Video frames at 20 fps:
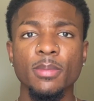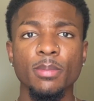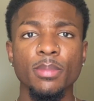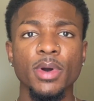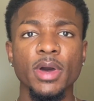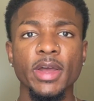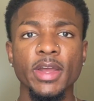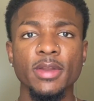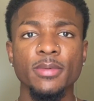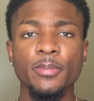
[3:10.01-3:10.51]

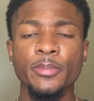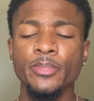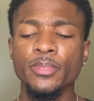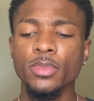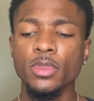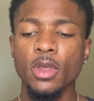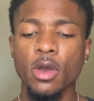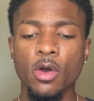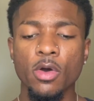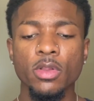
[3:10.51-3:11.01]
But
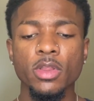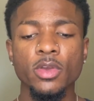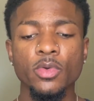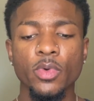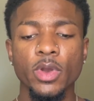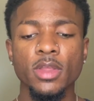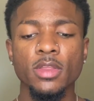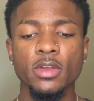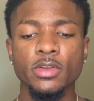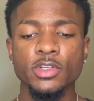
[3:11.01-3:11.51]
the only
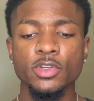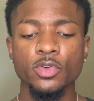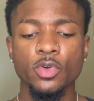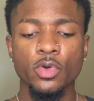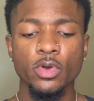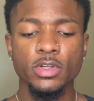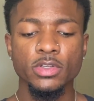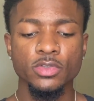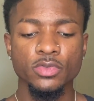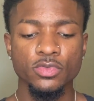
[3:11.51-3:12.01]
way that you're
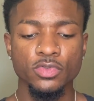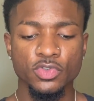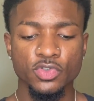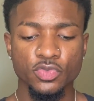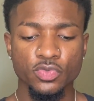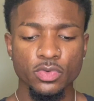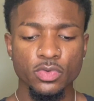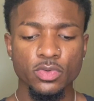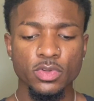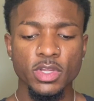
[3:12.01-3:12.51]
going to
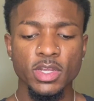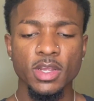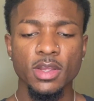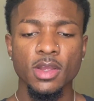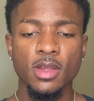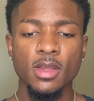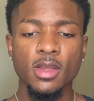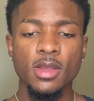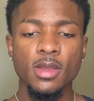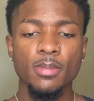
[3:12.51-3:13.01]
truly
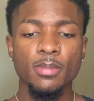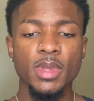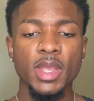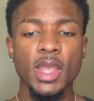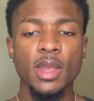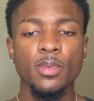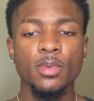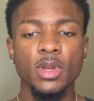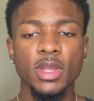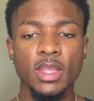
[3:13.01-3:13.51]
be
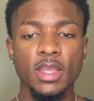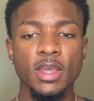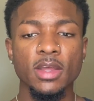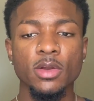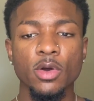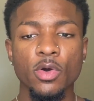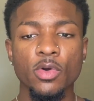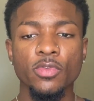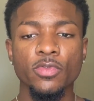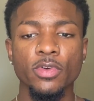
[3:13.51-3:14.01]
able to get
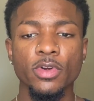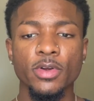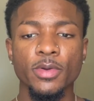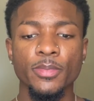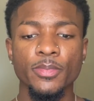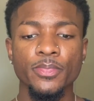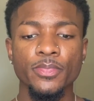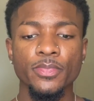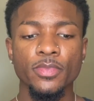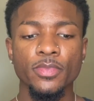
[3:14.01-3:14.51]
over
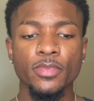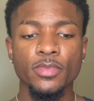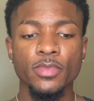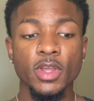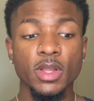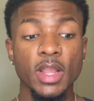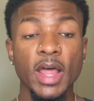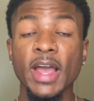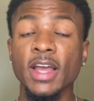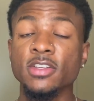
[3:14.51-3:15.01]

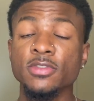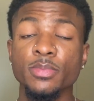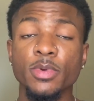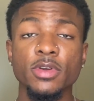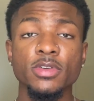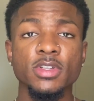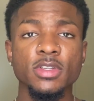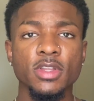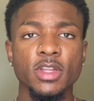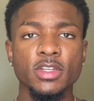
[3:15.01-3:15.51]
the last
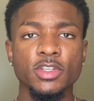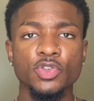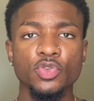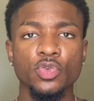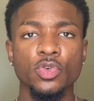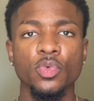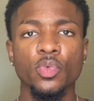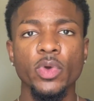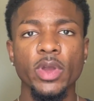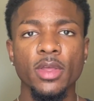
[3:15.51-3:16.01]
person that you
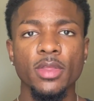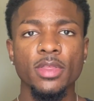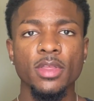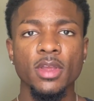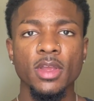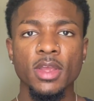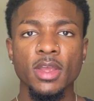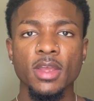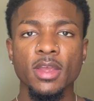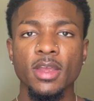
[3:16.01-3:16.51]
were with
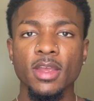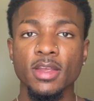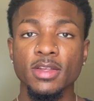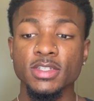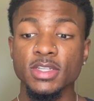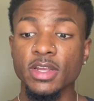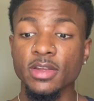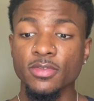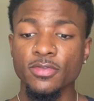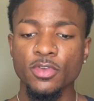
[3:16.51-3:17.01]

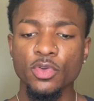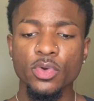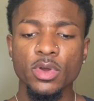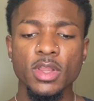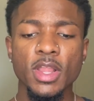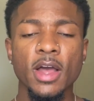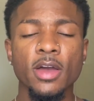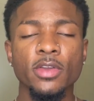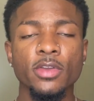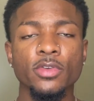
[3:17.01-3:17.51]
is if you
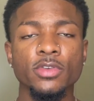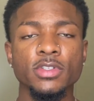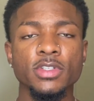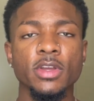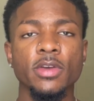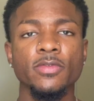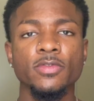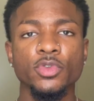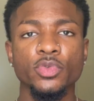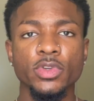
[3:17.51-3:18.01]
allow
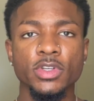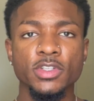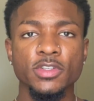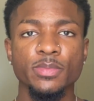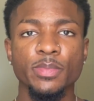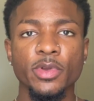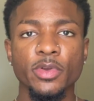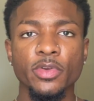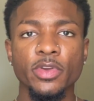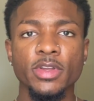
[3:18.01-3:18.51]
yourself to
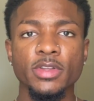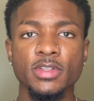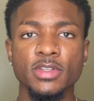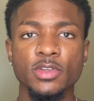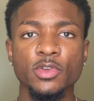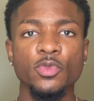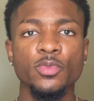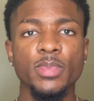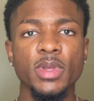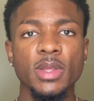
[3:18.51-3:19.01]
experience
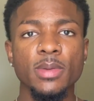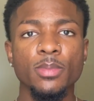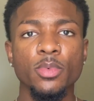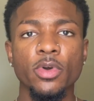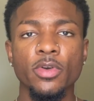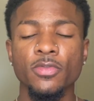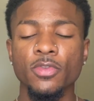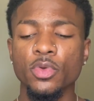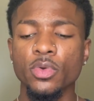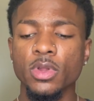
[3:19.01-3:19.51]
new people,
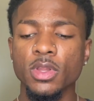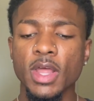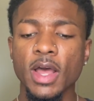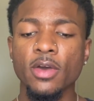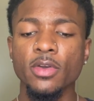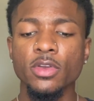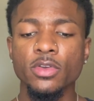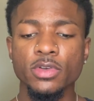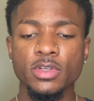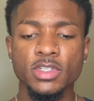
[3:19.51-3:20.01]
if you
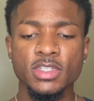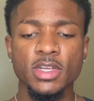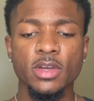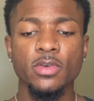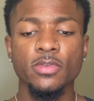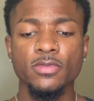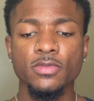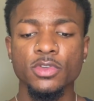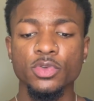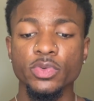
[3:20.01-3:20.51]
allow
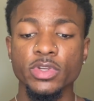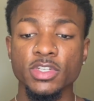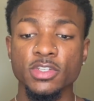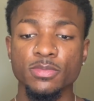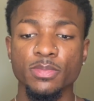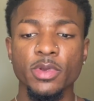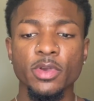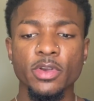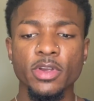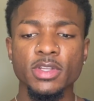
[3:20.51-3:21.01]
yourself to
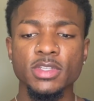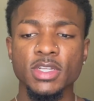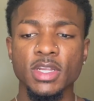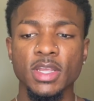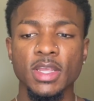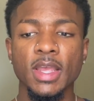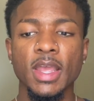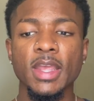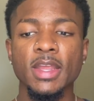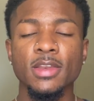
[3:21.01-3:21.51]
experience
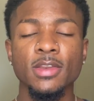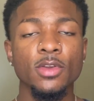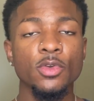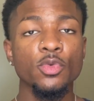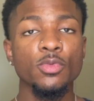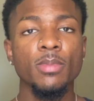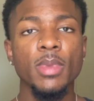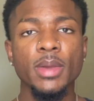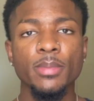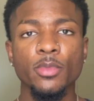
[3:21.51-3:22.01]
and gain
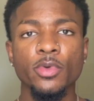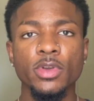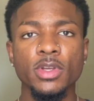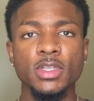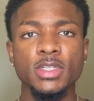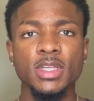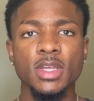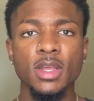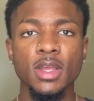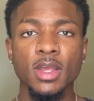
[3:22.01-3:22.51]
new
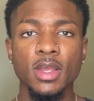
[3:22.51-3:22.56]
memories.